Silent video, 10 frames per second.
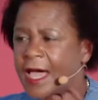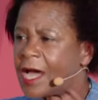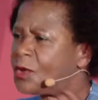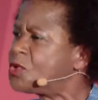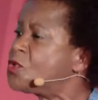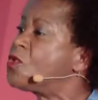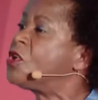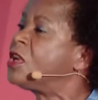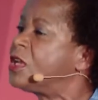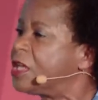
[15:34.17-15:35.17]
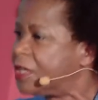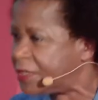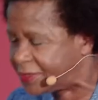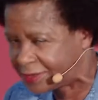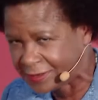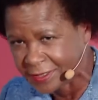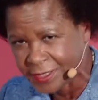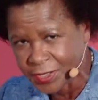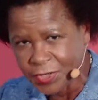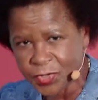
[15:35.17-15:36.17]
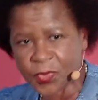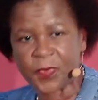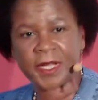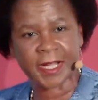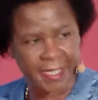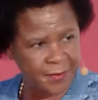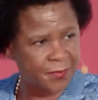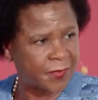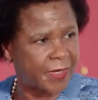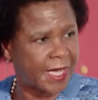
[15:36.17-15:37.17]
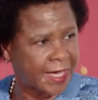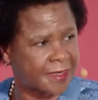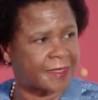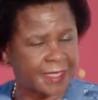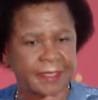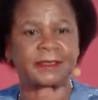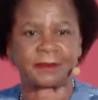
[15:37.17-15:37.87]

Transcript: how do you learn to become other than?